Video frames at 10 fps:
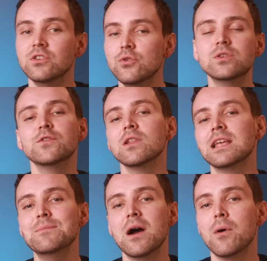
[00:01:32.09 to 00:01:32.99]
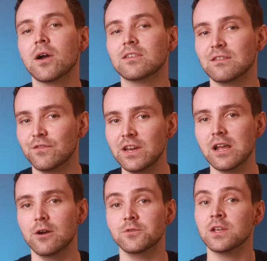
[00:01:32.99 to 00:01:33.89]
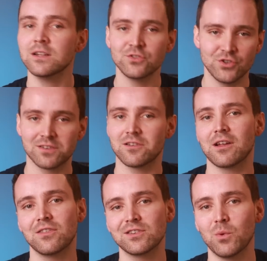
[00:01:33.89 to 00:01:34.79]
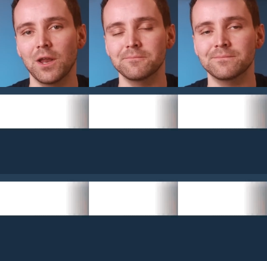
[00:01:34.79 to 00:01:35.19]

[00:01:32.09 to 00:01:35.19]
useful email marketing videos just like this one.